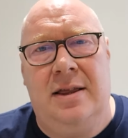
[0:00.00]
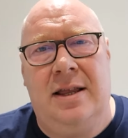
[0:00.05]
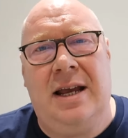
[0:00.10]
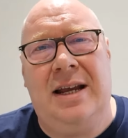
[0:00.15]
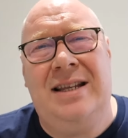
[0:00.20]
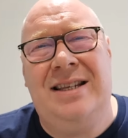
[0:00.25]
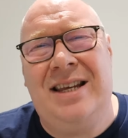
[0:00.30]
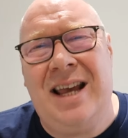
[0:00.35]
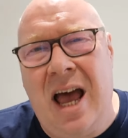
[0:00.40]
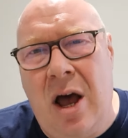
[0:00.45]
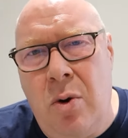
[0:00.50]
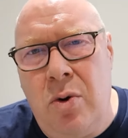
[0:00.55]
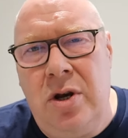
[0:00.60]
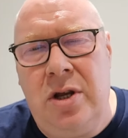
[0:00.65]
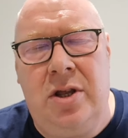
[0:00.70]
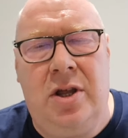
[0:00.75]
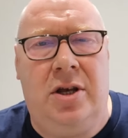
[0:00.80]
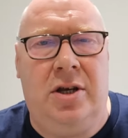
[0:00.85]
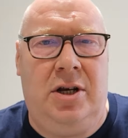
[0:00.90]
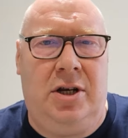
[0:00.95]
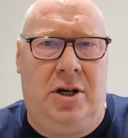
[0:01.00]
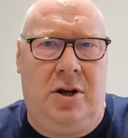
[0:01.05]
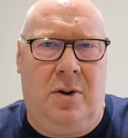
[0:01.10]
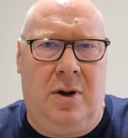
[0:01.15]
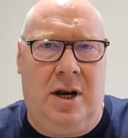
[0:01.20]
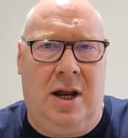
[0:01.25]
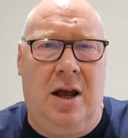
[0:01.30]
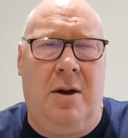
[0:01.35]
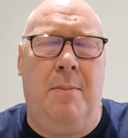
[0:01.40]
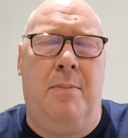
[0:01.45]
They tell you that you're
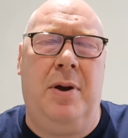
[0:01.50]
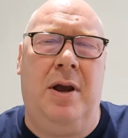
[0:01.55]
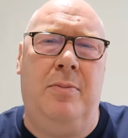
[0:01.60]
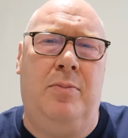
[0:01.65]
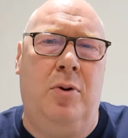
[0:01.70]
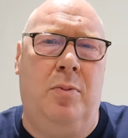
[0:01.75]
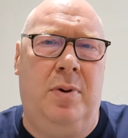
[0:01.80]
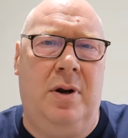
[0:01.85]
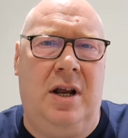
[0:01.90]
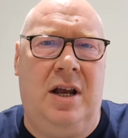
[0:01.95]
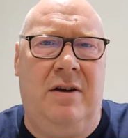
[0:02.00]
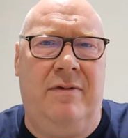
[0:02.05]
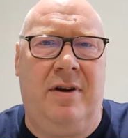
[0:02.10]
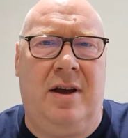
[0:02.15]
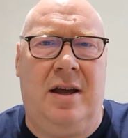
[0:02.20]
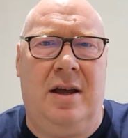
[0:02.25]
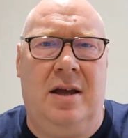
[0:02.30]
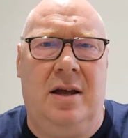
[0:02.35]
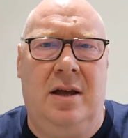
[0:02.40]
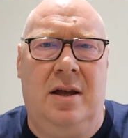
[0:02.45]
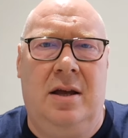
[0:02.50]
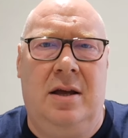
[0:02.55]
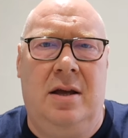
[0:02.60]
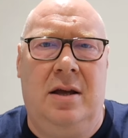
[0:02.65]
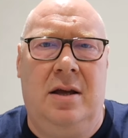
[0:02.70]
doing it and people believe it.